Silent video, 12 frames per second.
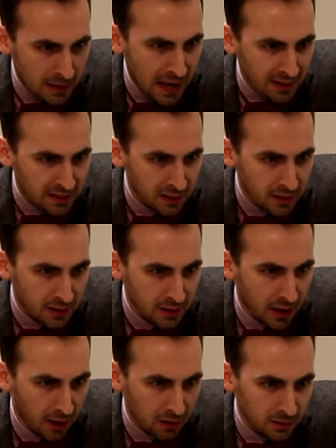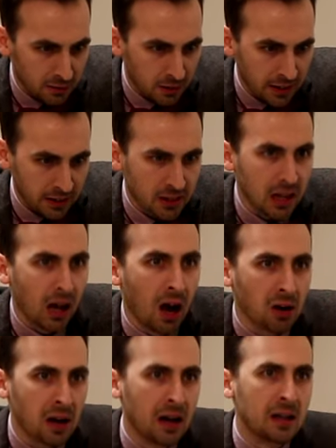Get a girlfriend,
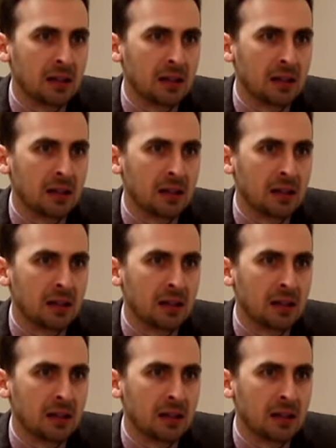Clara.